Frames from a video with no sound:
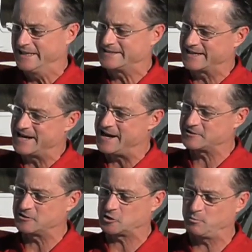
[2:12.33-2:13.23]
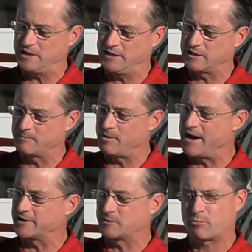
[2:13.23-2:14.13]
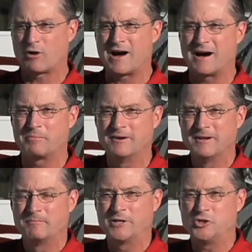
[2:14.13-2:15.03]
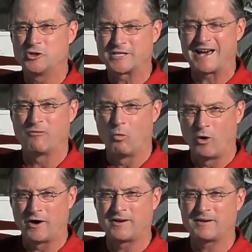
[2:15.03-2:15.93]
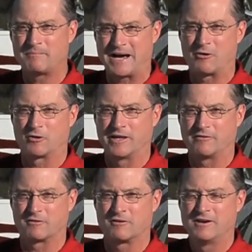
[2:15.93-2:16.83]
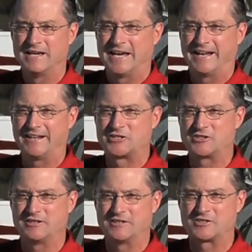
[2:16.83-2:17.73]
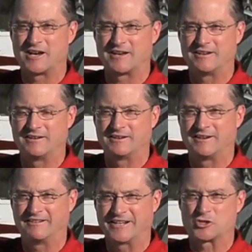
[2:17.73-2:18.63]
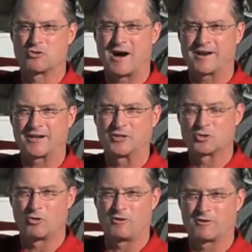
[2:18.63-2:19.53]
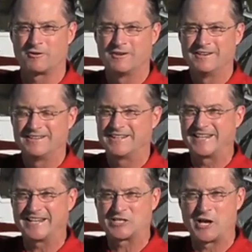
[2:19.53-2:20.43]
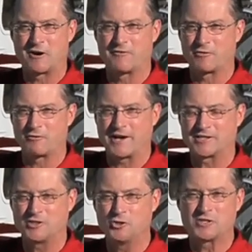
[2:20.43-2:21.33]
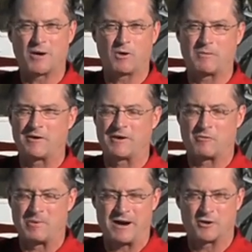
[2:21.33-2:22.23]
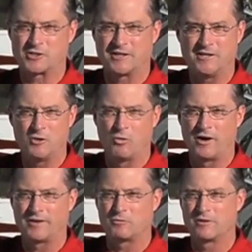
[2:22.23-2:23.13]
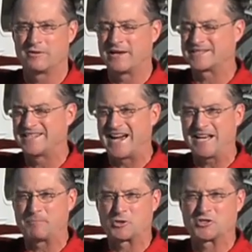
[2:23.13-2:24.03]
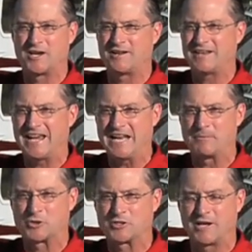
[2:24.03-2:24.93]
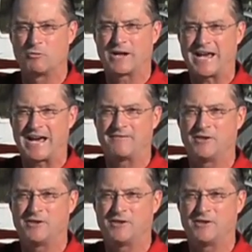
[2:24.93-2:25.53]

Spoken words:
It's a constant speed composite prop, but you just have one power lever, and it's got an electronic controller that takes care of the rest. You set whatever power setting you want, whether that's 90%, 80%, what have